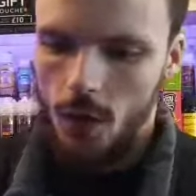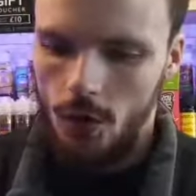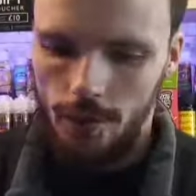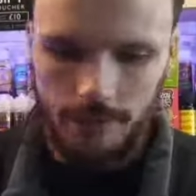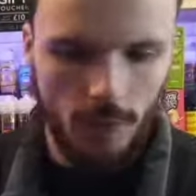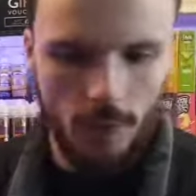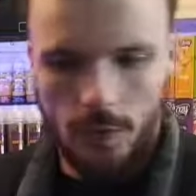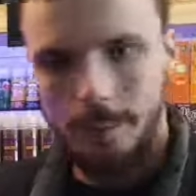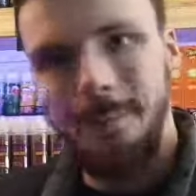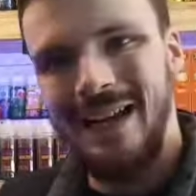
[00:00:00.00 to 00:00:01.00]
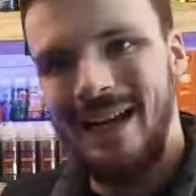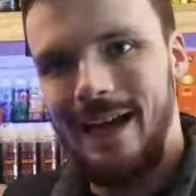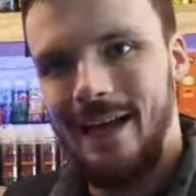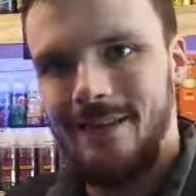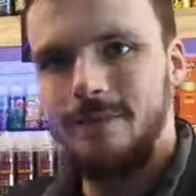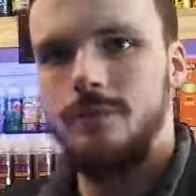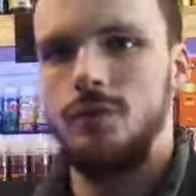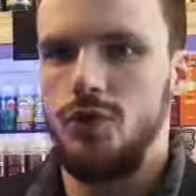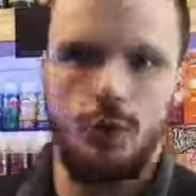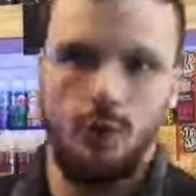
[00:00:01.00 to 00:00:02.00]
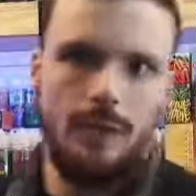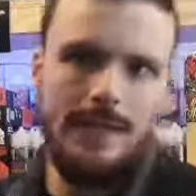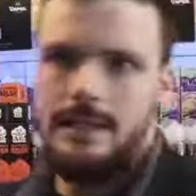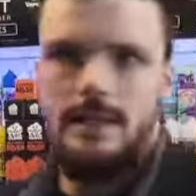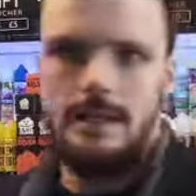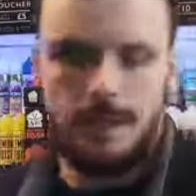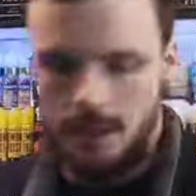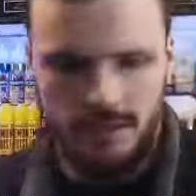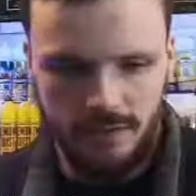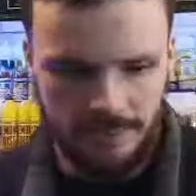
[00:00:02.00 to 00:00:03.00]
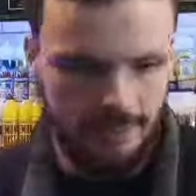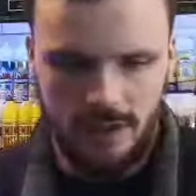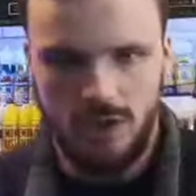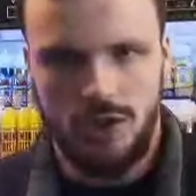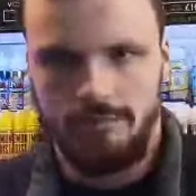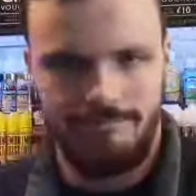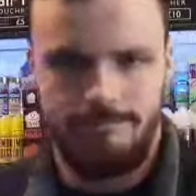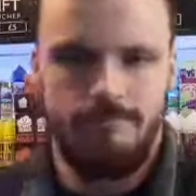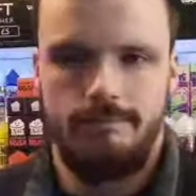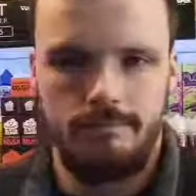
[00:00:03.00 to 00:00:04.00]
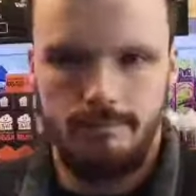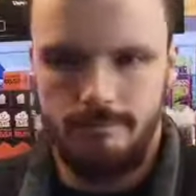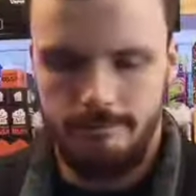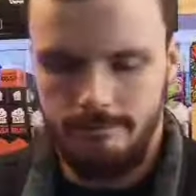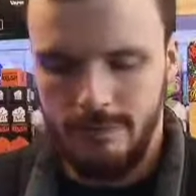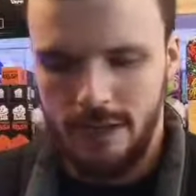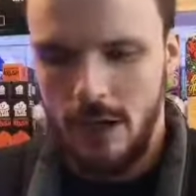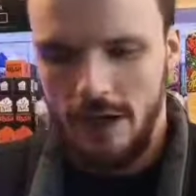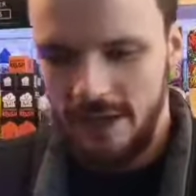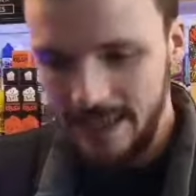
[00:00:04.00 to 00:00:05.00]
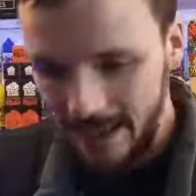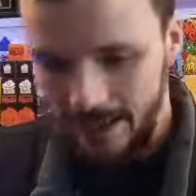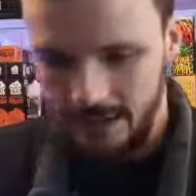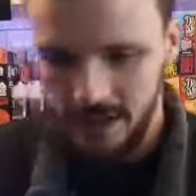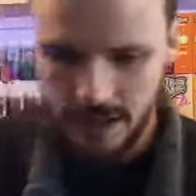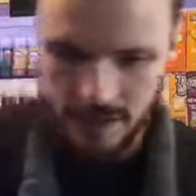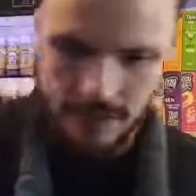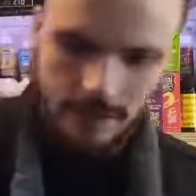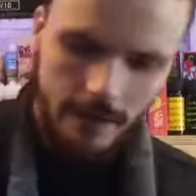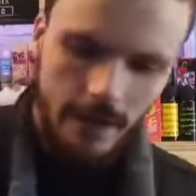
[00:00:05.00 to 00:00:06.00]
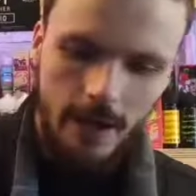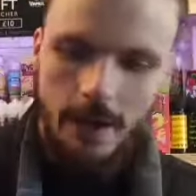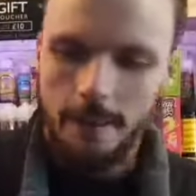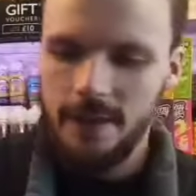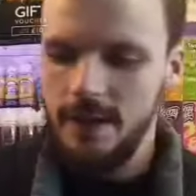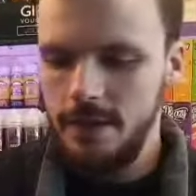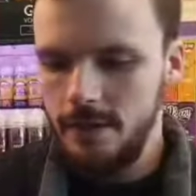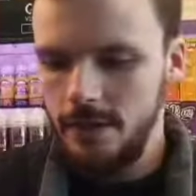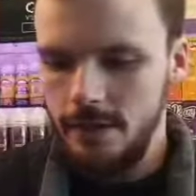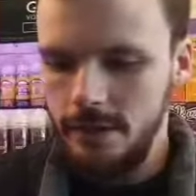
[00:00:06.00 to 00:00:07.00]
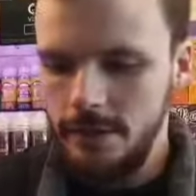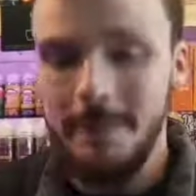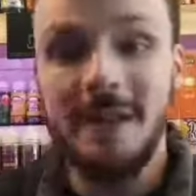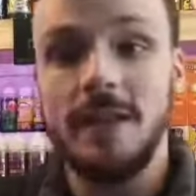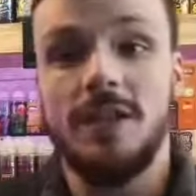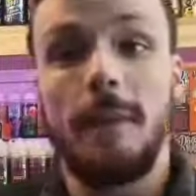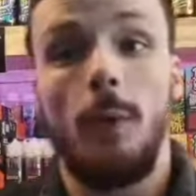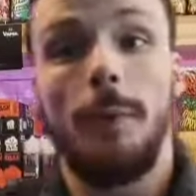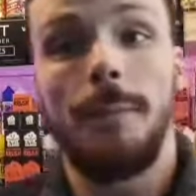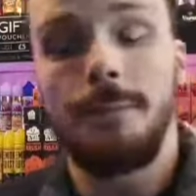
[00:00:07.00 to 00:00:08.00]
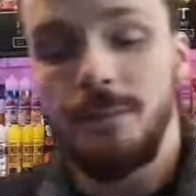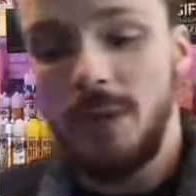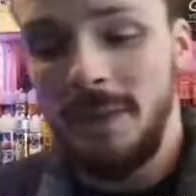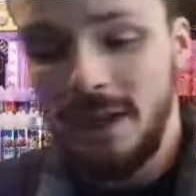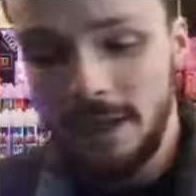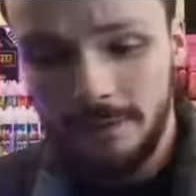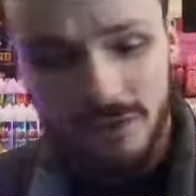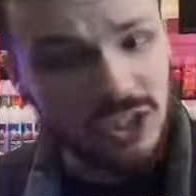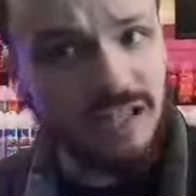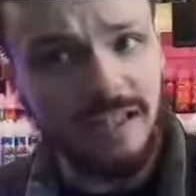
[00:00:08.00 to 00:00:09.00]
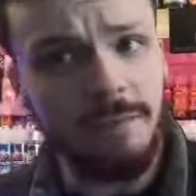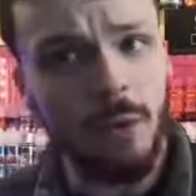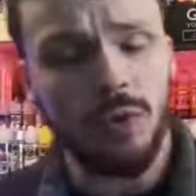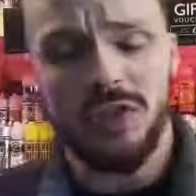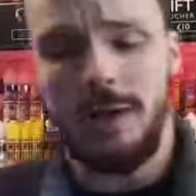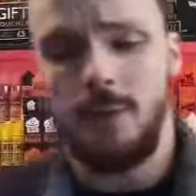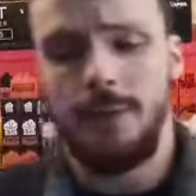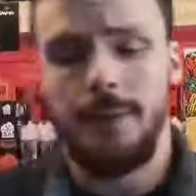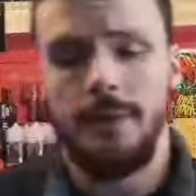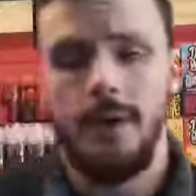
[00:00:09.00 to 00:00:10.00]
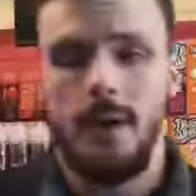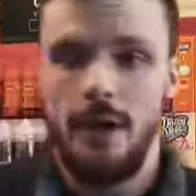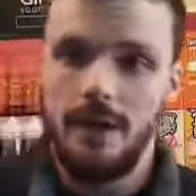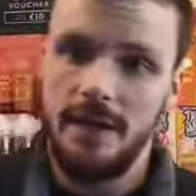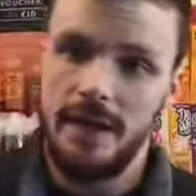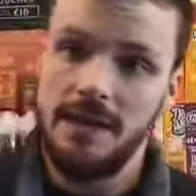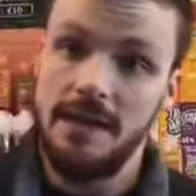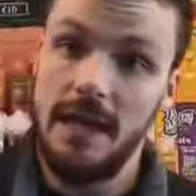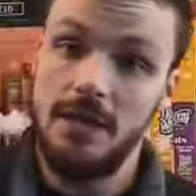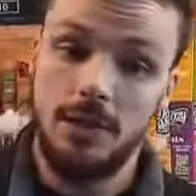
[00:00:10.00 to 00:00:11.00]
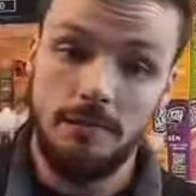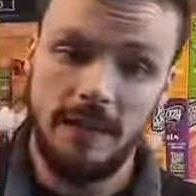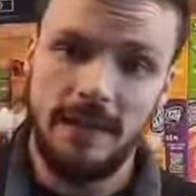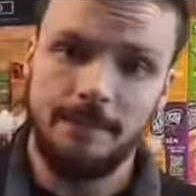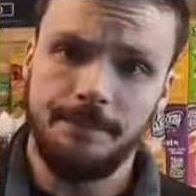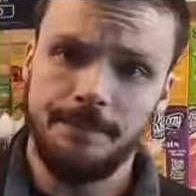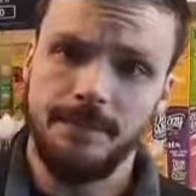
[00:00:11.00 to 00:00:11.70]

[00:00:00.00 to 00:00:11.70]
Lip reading: of your bigger dual 18650s malarkey kits. But then you make the step up. You make a slightly more step up. You get to the Aegis Mini.